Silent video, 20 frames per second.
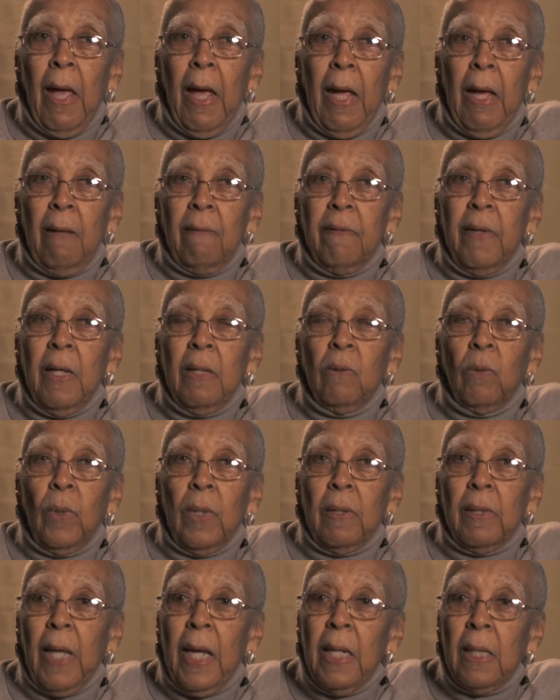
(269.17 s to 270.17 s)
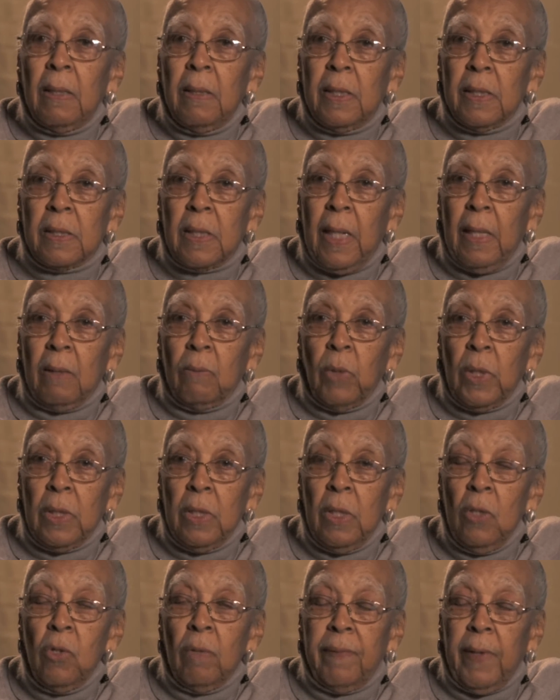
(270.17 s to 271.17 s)
And then when
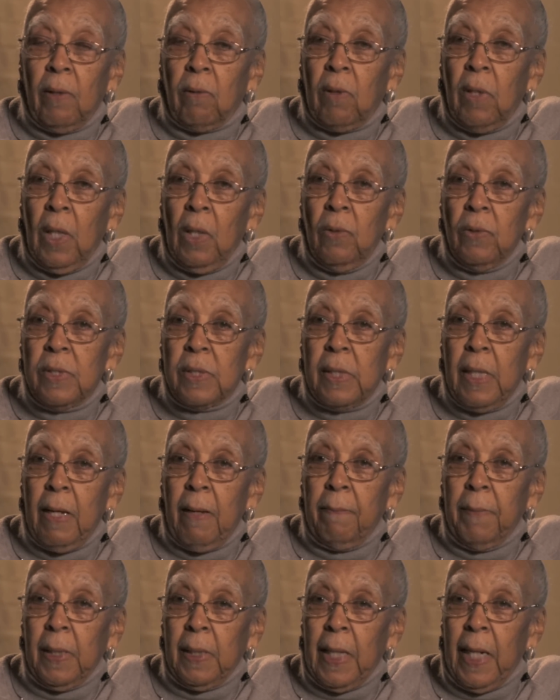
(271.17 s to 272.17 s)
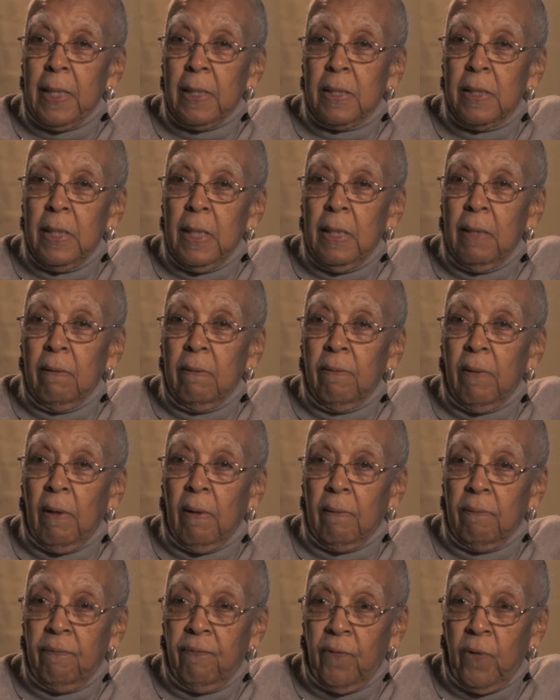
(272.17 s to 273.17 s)
U of L closed them in
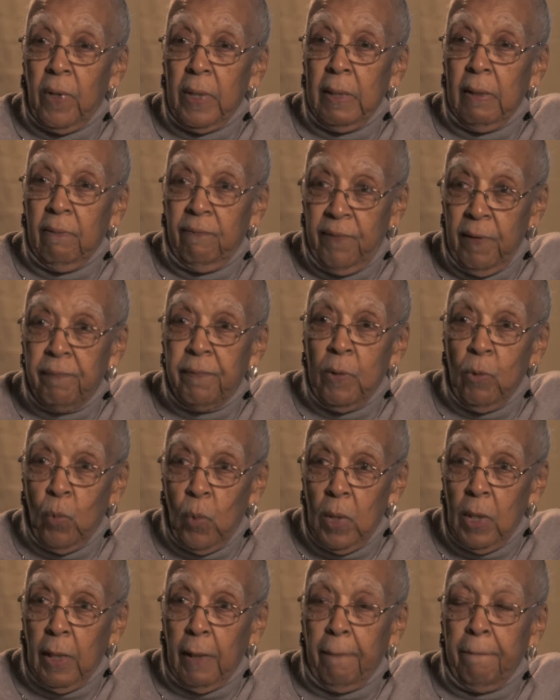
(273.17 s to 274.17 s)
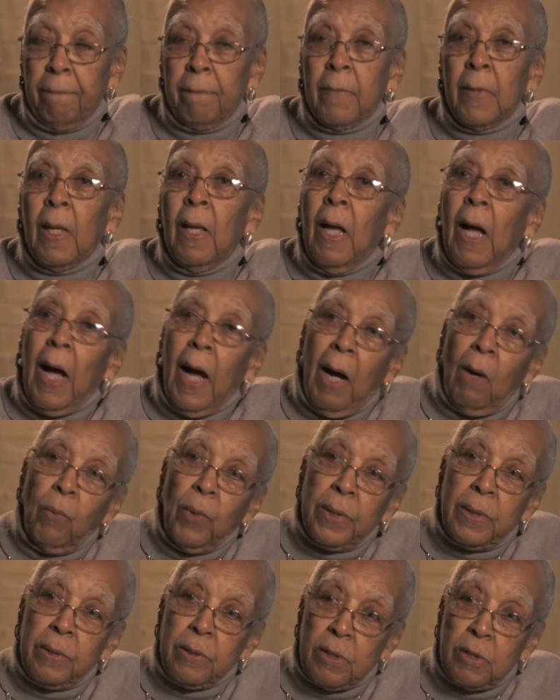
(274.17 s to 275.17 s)
1951, I
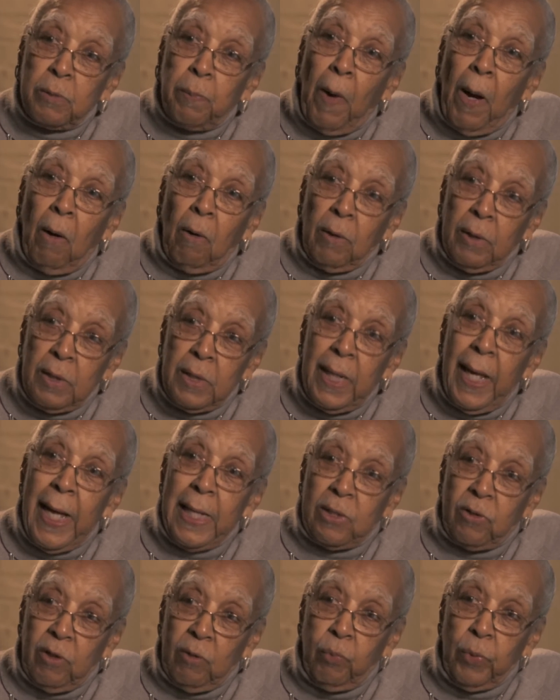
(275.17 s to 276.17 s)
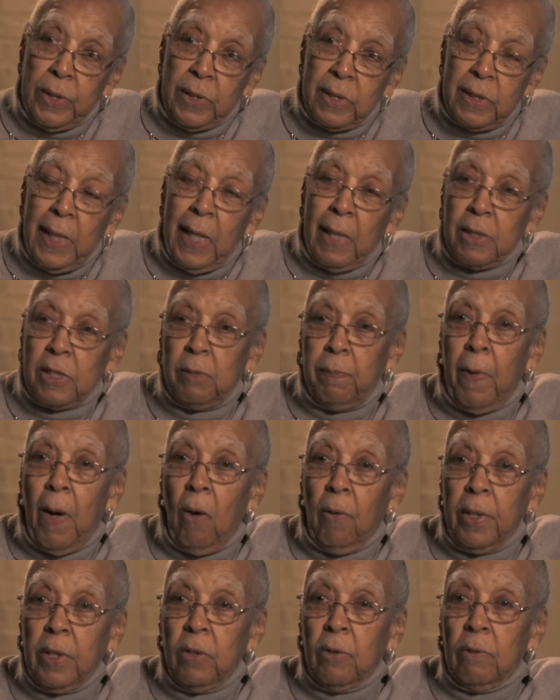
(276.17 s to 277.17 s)
went to Spalding, Nazareth, which is now
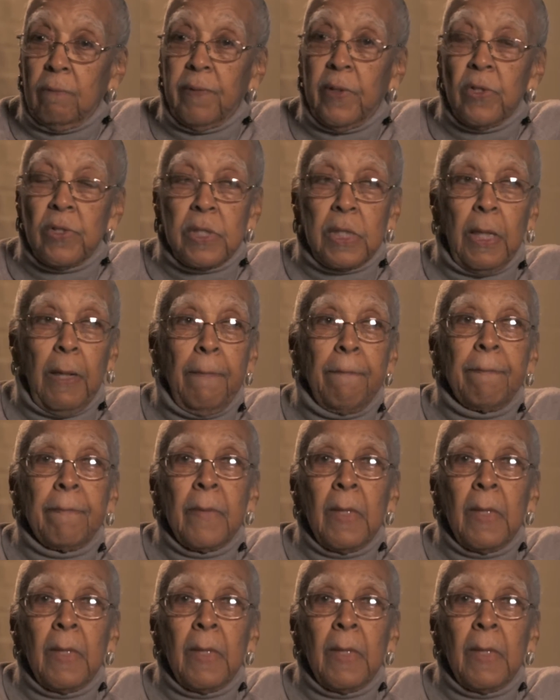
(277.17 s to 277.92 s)
Spalding University.